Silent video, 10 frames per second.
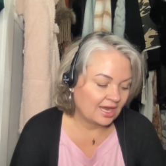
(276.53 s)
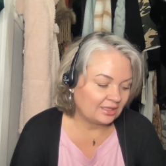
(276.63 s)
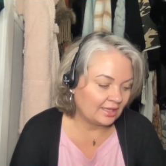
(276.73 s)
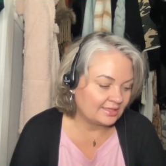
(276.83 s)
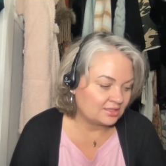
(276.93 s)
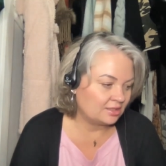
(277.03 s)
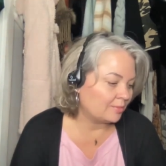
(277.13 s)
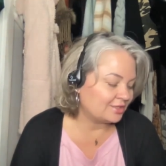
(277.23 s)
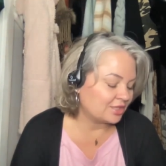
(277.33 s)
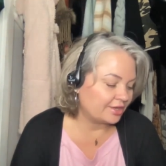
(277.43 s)
I like to
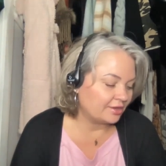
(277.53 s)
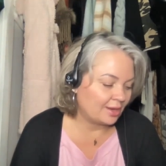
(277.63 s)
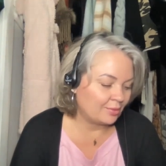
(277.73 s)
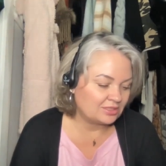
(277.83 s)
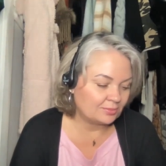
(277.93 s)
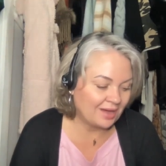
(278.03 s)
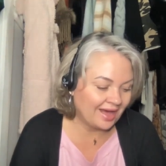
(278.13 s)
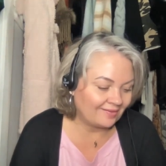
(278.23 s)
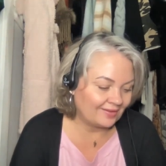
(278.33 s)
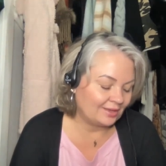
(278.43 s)
My daughter and I went to
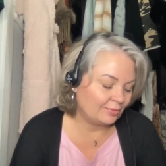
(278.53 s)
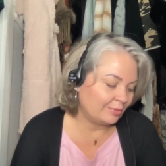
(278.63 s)
Bali and